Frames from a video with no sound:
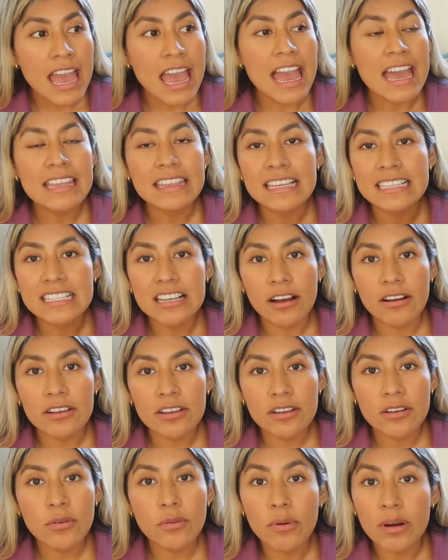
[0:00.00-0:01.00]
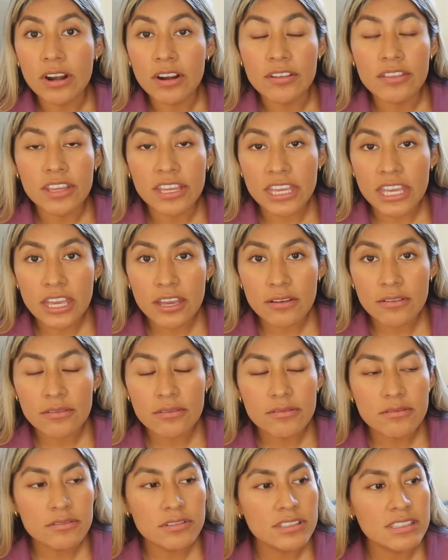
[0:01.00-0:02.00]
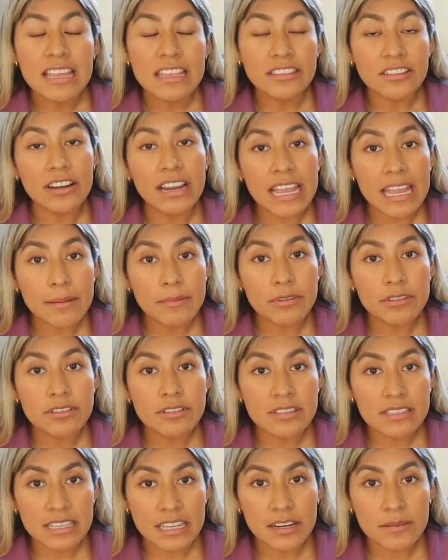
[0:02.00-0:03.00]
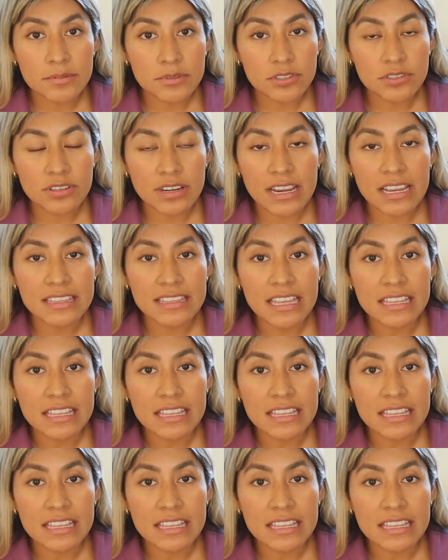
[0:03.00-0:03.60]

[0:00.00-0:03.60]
and they tell you what are the cues, that they're able to sit up straight,